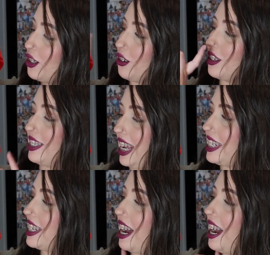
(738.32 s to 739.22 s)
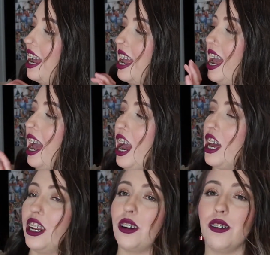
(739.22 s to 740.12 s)
your Santa?"
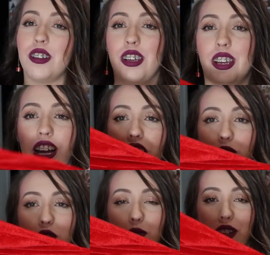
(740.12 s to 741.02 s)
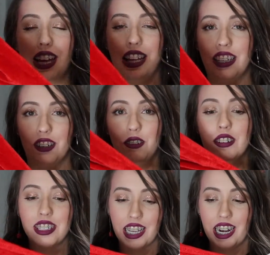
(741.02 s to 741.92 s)
And it also comes with a little
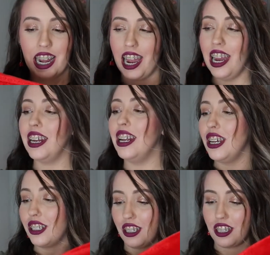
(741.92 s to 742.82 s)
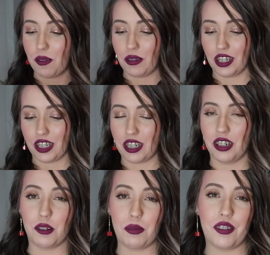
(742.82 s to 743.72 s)
Santa hat. So something just a
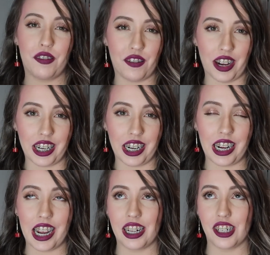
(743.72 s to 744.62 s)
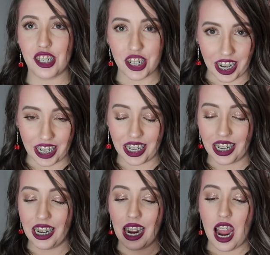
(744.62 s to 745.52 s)
little bit funny and
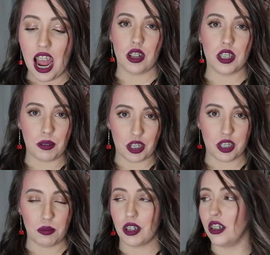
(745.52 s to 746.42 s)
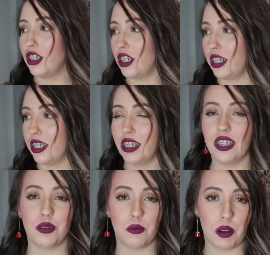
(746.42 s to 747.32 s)
cheeky, especially because Justin
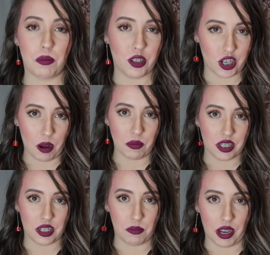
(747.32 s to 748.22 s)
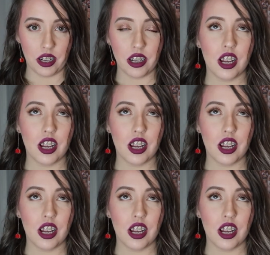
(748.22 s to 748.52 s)
doesn't wear pajamas to bed.